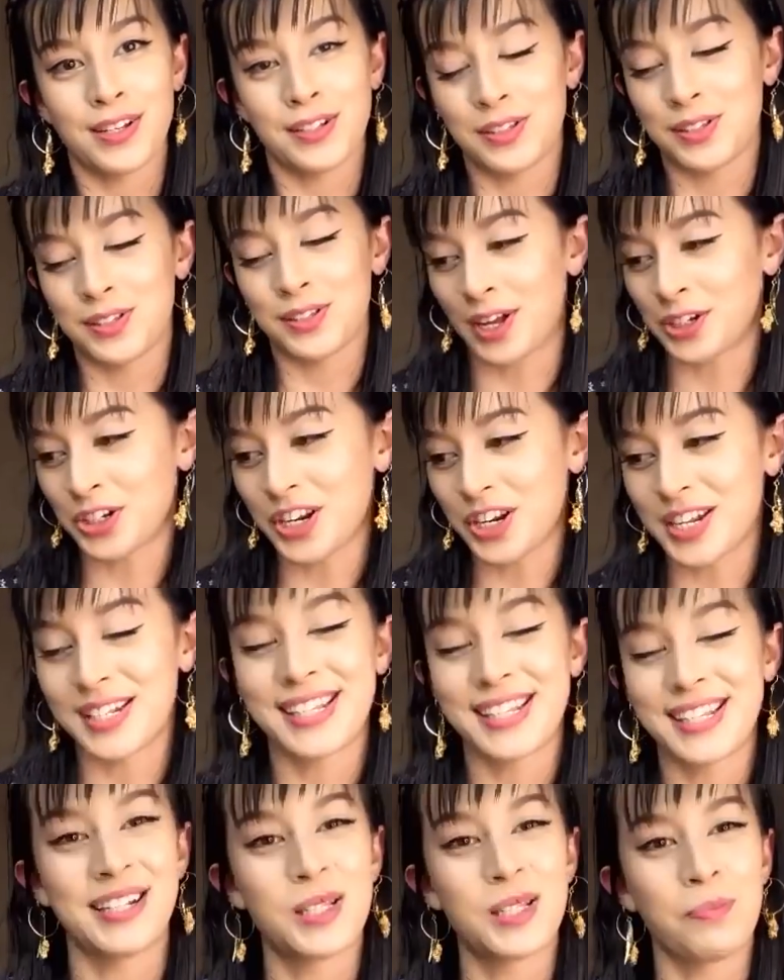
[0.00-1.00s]
such an
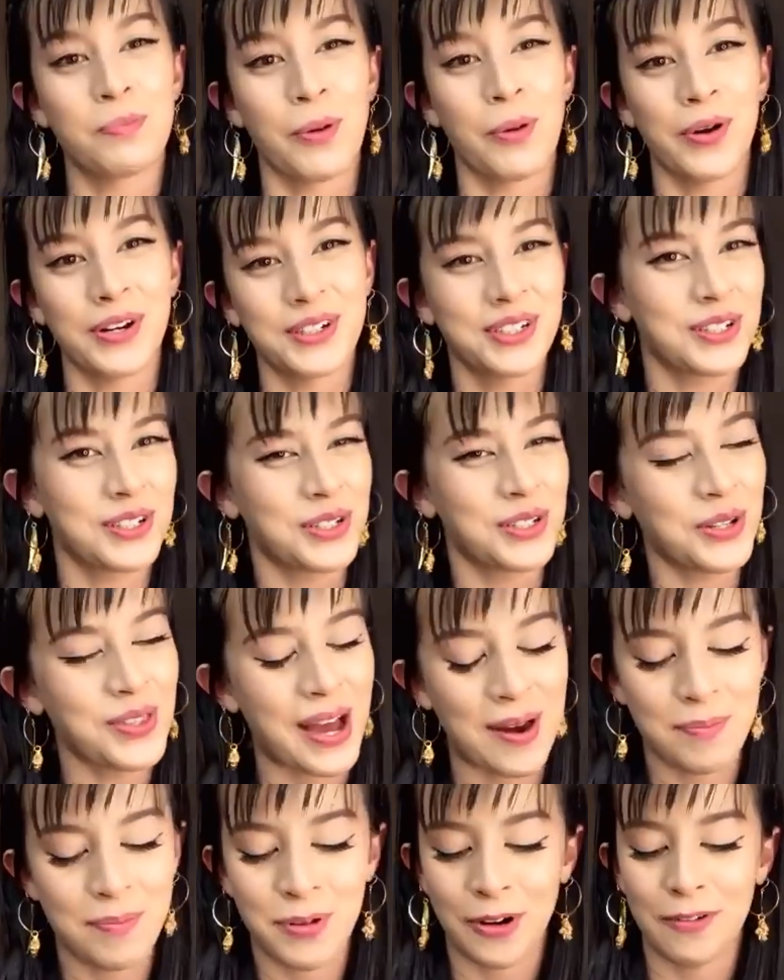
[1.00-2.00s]
incense burner to do
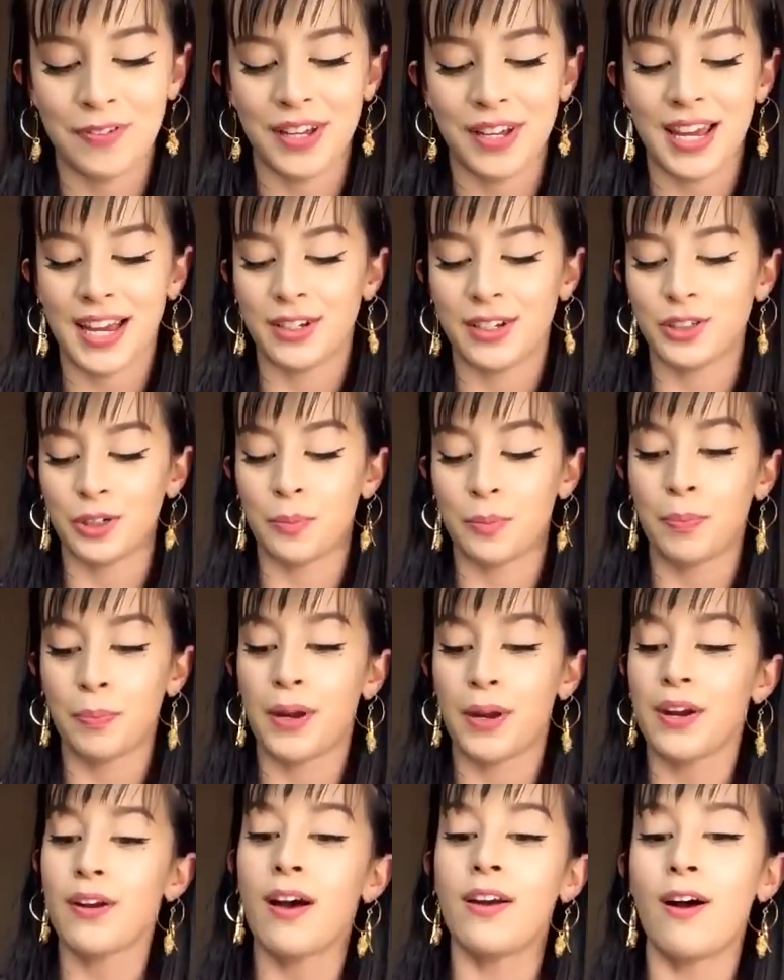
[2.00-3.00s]
that purification,
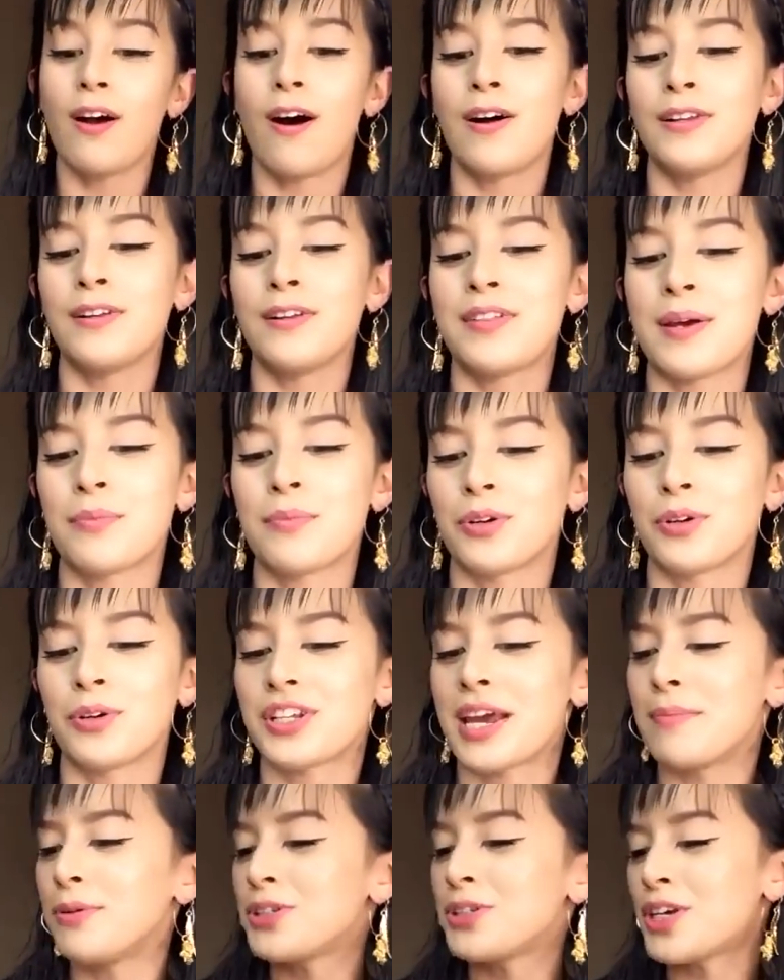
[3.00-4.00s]
but not all of them were
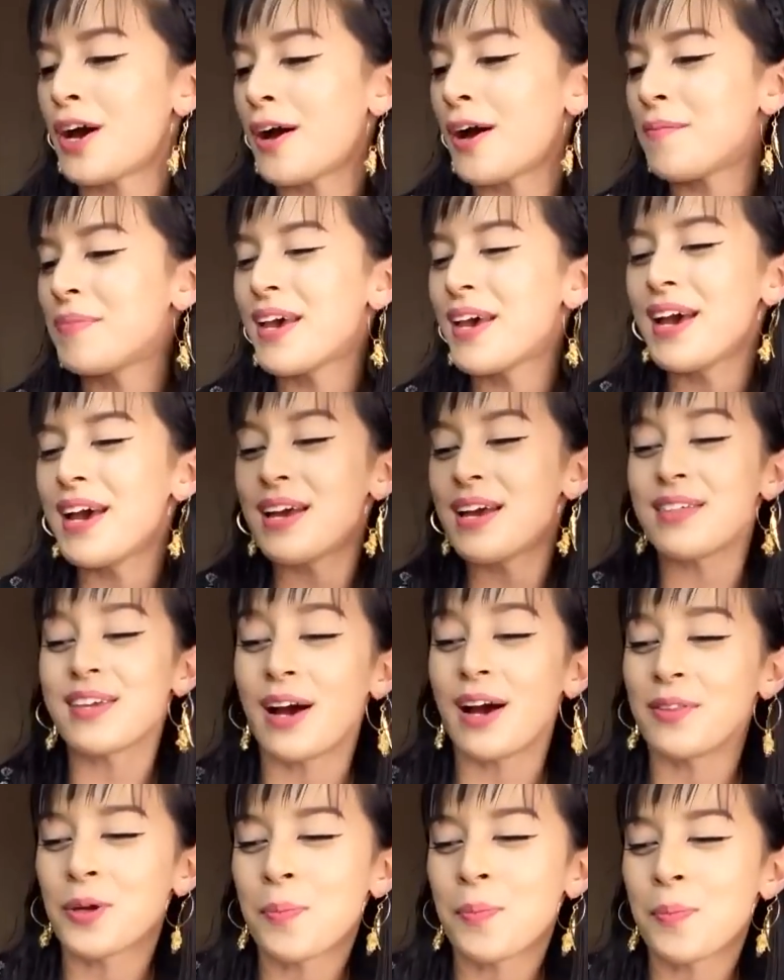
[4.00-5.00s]
tabletop.
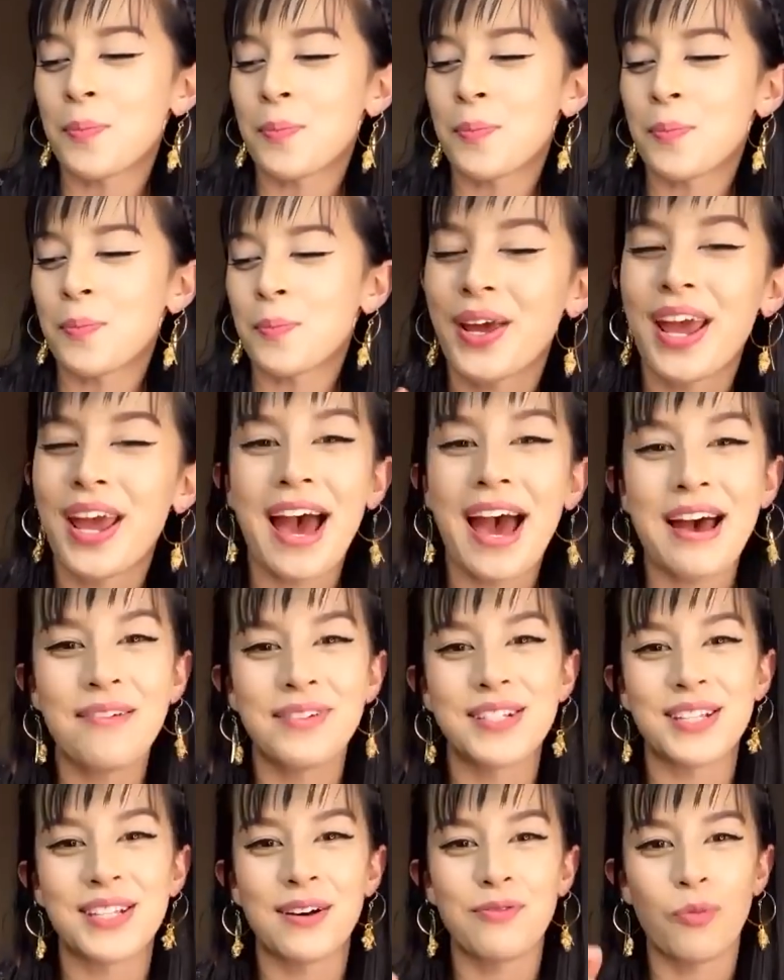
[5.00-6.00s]
The other picture we have
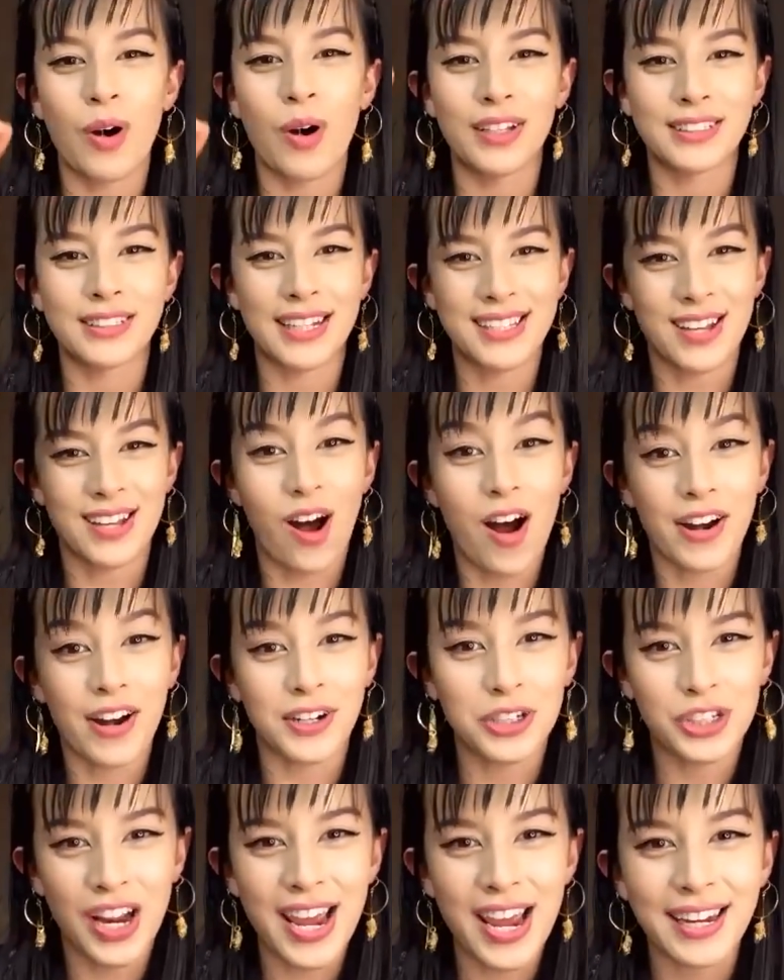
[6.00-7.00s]
is of one that's on a
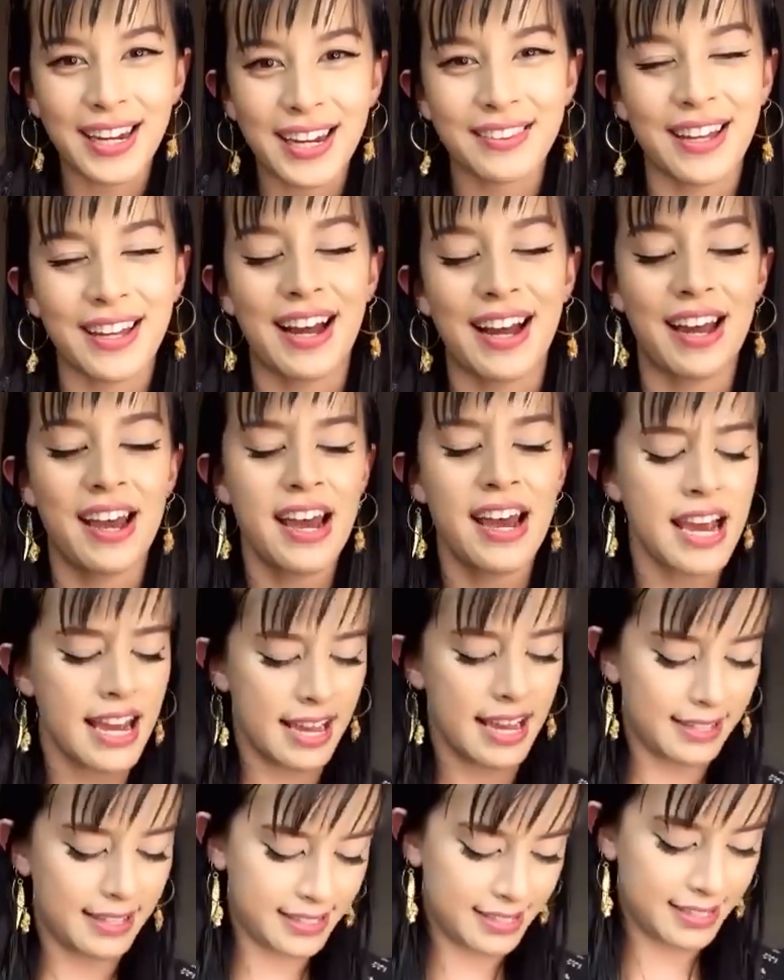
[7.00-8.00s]
chain that I,
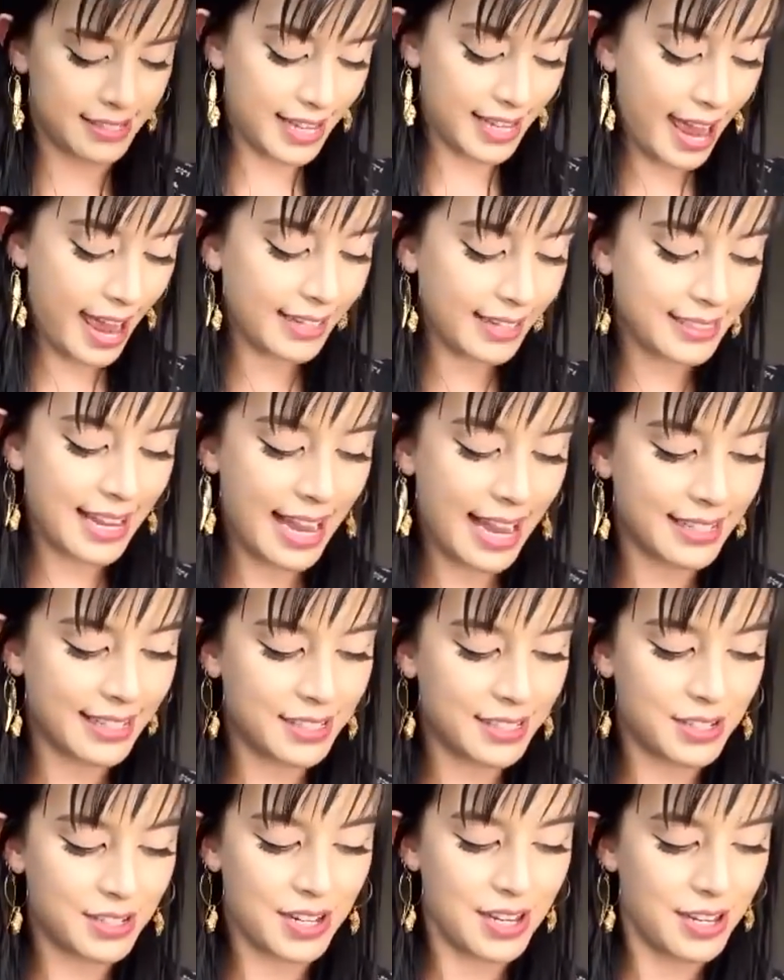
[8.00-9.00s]
it's Tang
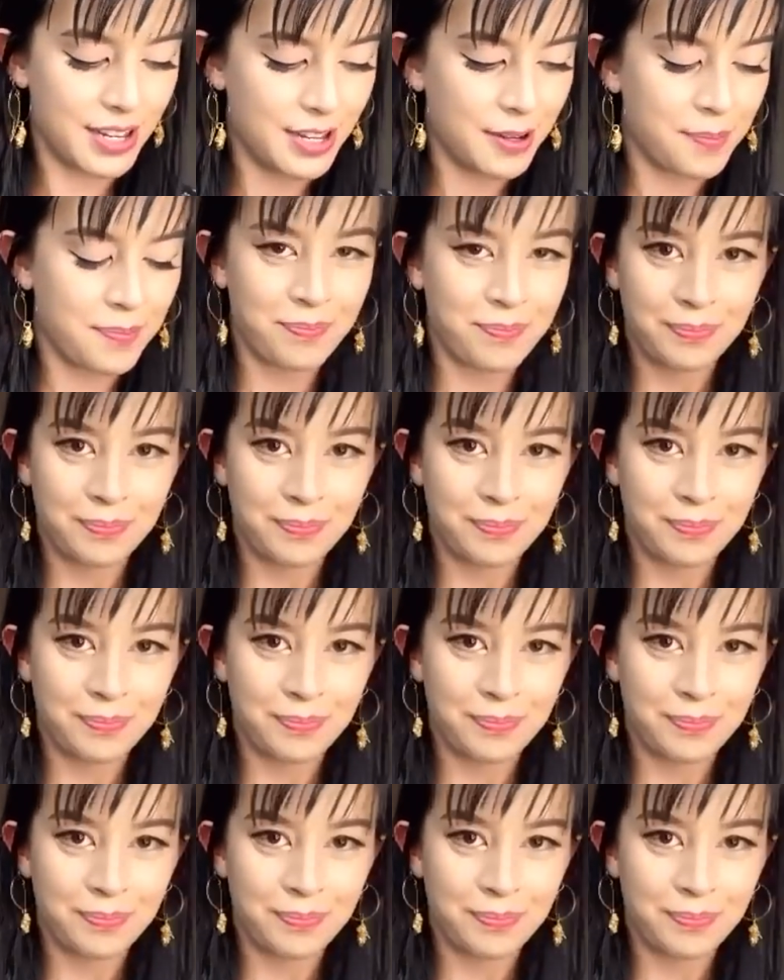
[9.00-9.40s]
Dynasty,